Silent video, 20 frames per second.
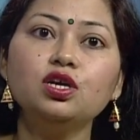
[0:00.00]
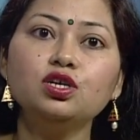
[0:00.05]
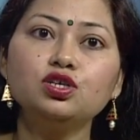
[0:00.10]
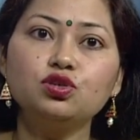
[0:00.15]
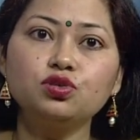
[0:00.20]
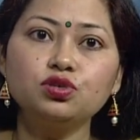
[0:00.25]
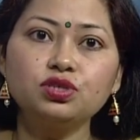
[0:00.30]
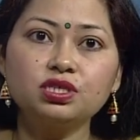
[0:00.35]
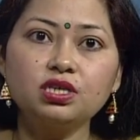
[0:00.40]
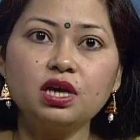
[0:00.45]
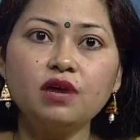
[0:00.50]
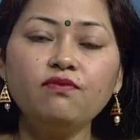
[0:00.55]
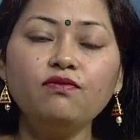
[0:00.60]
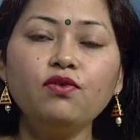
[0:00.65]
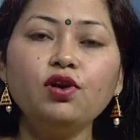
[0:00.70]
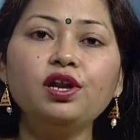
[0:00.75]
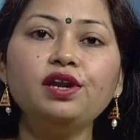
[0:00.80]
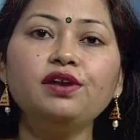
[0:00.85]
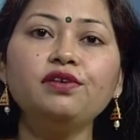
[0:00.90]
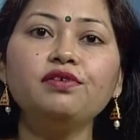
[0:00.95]
So, some
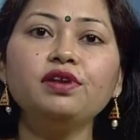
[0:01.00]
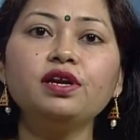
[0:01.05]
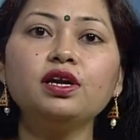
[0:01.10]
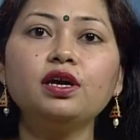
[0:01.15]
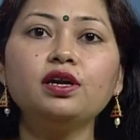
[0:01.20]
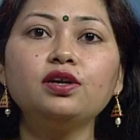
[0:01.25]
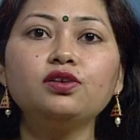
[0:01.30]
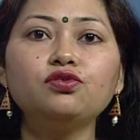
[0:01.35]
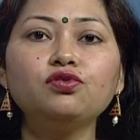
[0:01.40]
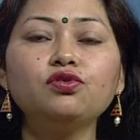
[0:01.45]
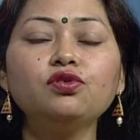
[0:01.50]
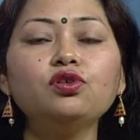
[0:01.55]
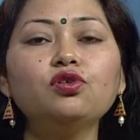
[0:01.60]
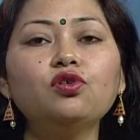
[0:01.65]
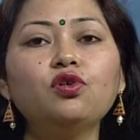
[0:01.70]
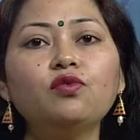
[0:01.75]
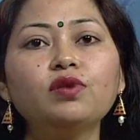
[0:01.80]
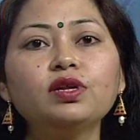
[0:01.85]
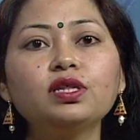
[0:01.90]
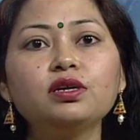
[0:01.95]
voluntary control
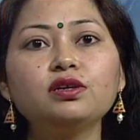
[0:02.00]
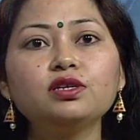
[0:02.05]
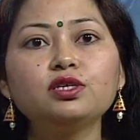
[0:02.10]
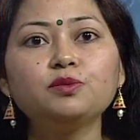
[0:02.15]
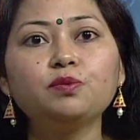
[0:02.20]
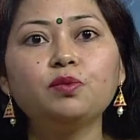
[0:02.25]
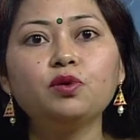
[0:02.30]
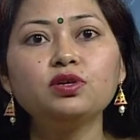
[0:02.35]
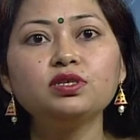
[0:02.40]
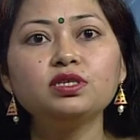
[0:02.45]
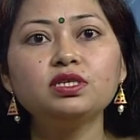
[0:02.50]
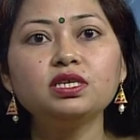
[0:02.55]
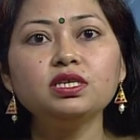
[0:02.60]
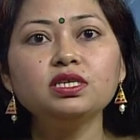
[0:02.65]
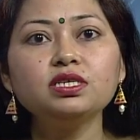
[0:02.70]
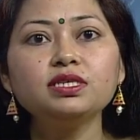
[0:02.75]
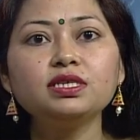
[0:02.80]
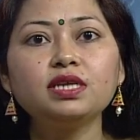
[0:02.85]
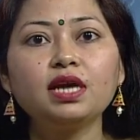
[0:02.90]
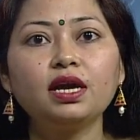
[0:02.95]
over the
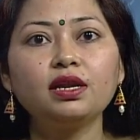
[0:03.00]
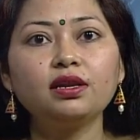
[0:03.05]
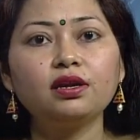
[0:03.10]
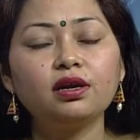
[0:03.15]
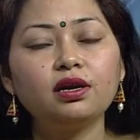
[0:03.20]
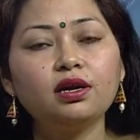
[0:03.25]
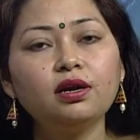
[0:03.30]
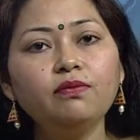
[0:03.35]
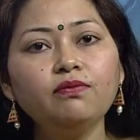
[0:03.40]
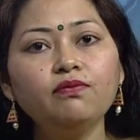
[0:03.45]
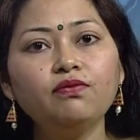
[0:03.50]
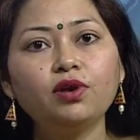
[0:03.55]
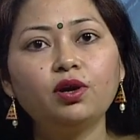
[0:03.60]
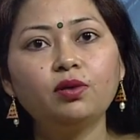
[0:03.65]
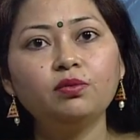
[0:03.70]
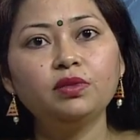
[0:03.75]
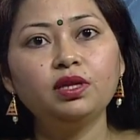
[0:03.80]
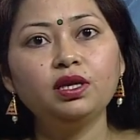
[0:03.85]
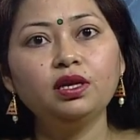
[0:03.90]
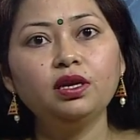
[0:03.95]
responses can come
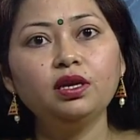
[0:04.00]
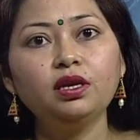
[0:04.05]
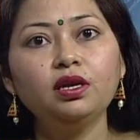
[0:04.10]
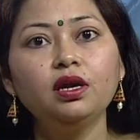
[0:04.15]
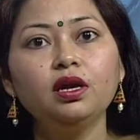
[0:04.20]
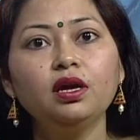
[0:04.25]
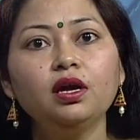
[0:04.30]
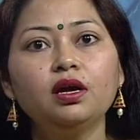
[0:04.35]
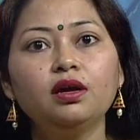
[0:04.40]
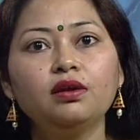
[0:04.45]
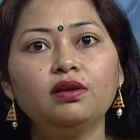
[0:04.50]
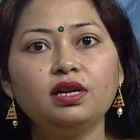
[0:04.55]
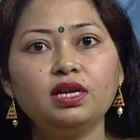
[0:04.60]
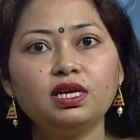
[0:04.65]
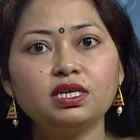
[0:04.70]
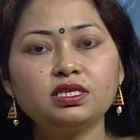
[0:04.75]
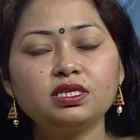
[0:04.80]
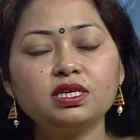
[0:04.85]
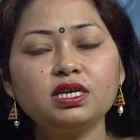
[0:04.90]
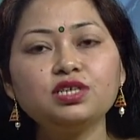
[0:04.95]
from the
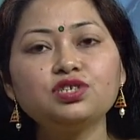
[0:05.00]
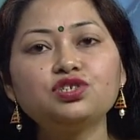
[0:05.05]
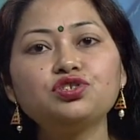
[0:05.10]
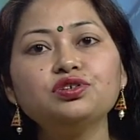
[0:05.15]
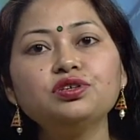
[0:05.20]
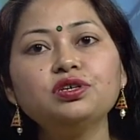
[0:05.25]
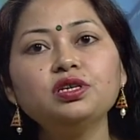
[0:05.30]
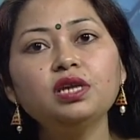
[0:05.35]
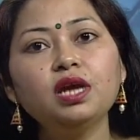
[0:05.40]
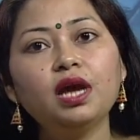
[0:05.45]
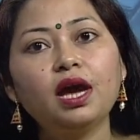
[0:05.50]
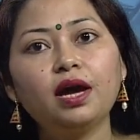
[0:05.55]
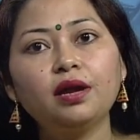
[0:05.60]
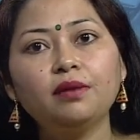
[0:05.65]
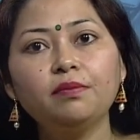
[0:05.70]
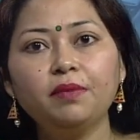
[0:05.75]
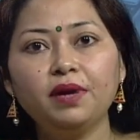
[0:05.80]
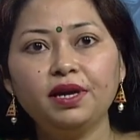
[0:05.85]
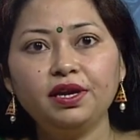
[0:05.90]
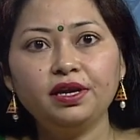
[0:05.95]
relaxation
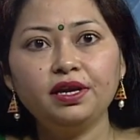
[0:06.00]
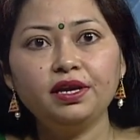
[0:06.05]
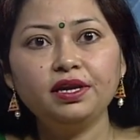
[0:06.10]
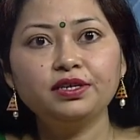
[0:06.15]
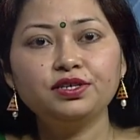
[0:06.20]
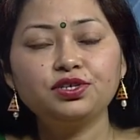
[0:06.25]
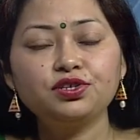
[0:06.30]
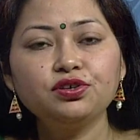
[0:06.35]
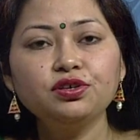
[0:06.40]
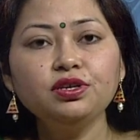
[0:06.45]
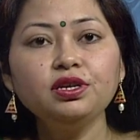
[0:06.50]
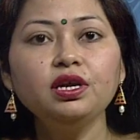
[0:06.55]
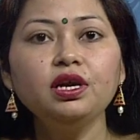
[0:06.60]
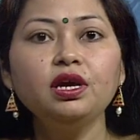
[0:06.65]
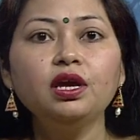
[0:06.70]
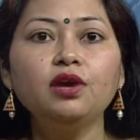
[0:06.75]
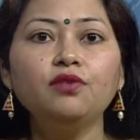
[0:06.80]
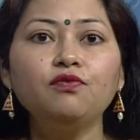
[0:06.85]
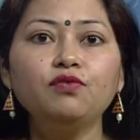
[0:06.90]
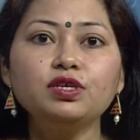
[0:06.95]
and medication
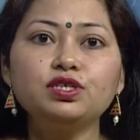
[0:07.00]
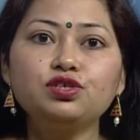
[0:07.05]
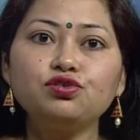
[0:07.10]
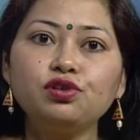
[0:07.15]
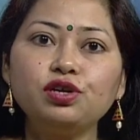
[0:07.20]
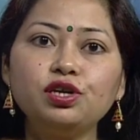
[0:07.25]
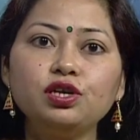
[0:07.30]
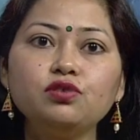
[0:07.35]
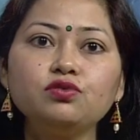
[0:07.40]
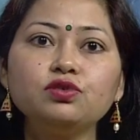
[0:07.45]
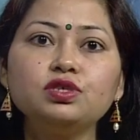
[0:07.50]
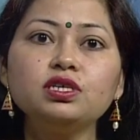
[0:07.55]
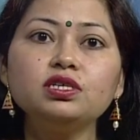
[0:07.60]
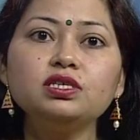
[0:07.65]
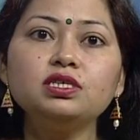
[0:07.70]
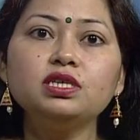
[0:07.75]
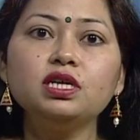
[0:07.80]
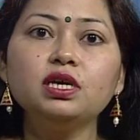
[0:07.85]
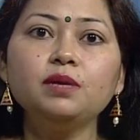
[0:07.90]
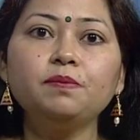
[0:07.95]
which
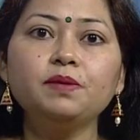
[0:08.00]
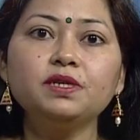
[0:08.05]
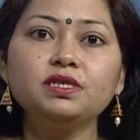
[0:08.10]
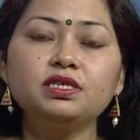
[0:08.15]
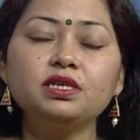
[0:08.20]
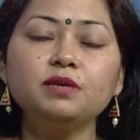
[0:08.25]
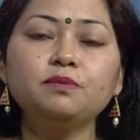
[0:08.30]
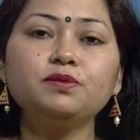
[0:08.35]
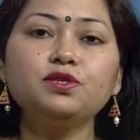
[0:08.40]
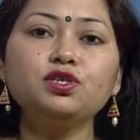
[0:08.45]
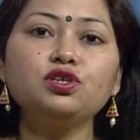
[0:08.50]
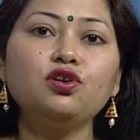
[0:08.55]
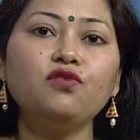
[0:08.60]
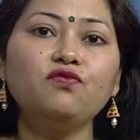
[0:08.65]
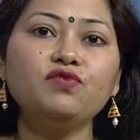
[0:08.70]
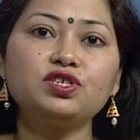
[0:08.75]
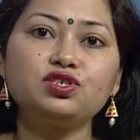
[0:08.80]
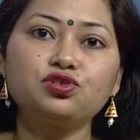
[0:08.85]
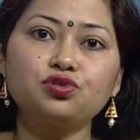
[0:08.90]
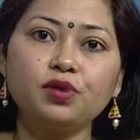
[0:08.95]
reduces the perception
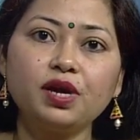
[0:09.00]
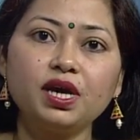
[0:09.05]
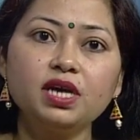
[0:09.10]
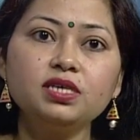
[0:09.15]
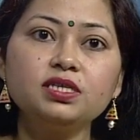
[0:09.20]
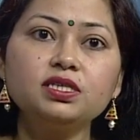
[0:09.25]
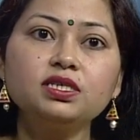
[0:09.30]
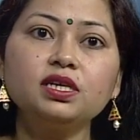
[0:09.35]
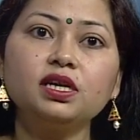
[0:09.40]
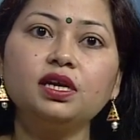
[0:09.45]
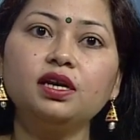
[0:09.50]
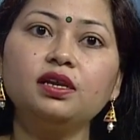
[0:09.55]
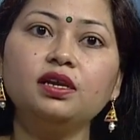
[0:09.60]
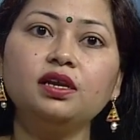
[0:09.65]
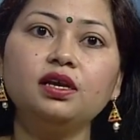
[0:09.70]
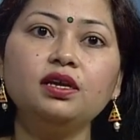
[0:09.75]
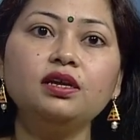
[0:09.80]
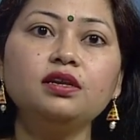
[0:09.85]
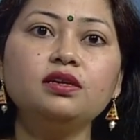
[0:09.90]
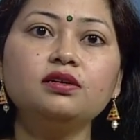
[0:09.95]
of stress and
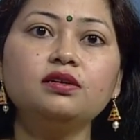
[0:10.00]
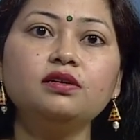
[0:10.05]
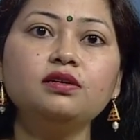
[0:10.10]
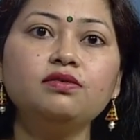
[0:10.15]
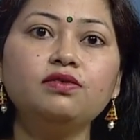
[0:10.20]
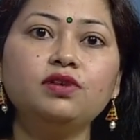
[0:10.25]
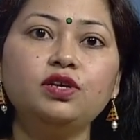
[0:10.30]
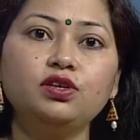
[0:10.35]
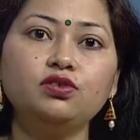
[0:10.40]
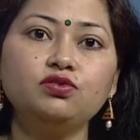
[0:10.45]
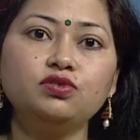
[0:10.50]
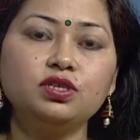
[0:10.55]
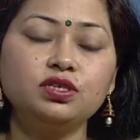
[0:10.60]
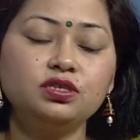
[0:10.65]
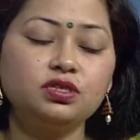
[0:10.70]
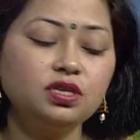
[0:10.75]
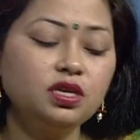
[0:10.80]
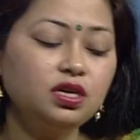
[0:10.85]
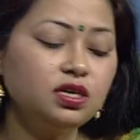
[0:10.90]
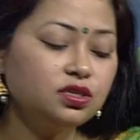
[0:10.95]
in turn
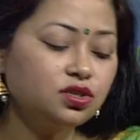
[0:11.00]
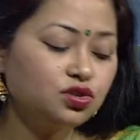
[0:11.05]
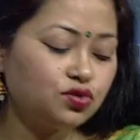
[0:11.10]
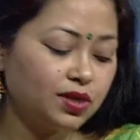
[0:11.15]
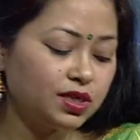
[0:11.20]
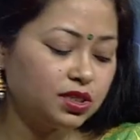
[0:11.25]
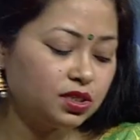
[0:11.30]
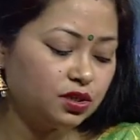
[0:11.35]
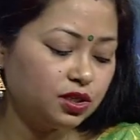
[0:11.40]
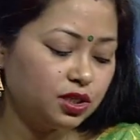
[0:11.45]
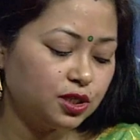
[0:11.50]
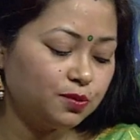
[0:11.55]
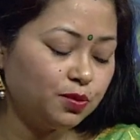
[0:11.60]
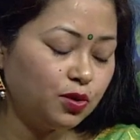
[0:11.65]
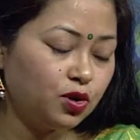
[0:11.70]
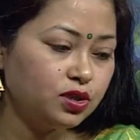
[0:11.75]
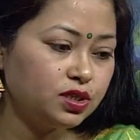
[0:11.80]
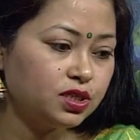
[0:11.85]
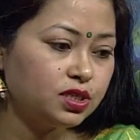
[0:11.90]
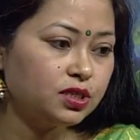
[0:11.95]
reduces the stress
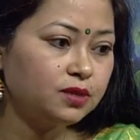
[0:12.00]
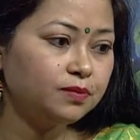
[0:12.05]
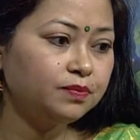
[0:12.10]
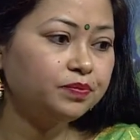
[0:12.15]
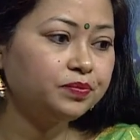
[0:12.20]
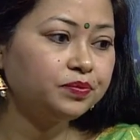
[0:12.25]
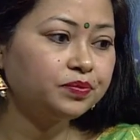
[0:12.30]
response.